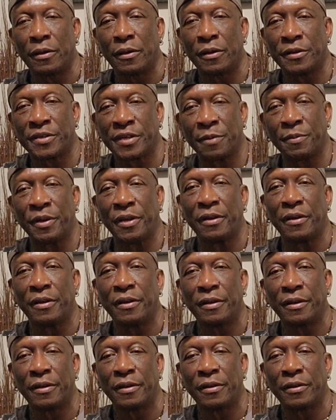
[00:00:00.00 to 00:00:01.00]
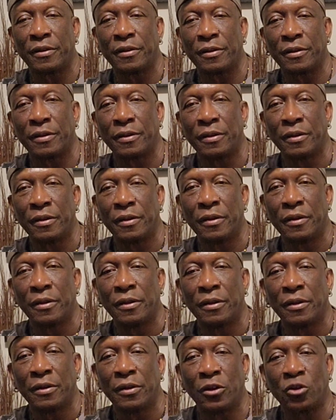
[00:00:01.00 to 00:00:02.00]
You see me?
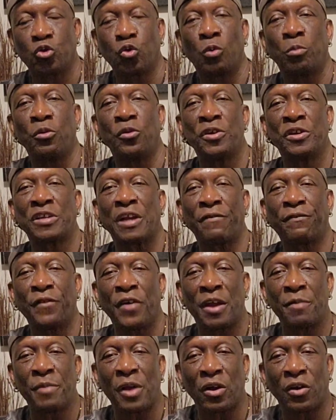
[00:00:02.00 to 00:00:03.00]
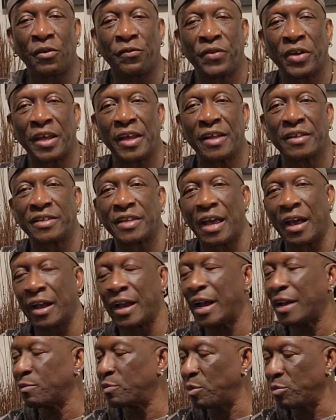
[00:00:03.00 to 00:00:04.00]
The truth me reach a foreign, I'm not going to forget say
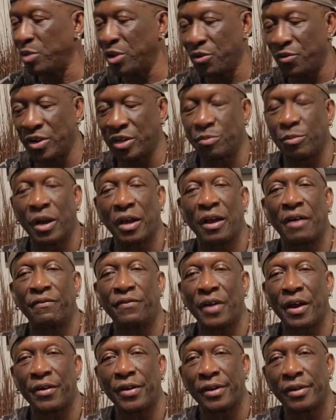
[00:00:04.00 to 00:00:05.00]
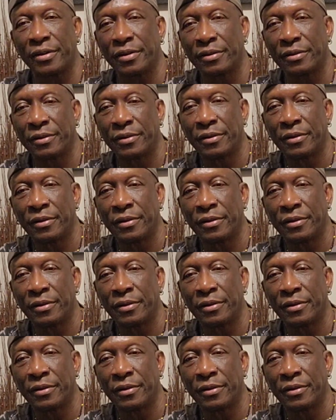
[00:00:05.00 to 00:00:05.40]
God make me reach back a foreign.